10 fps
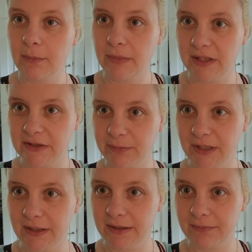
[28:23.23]
minced
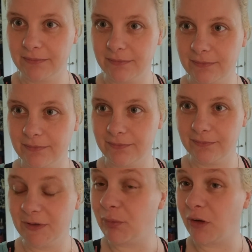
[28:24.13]
meat,
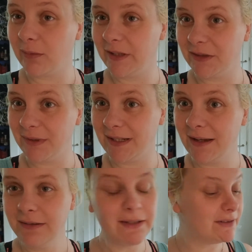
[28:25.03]
the pork minced meat
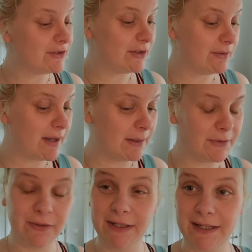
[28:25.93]
out, so I'm
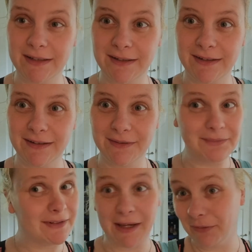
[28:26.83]
doing that
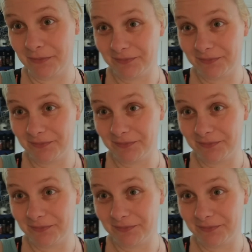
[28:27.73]
now.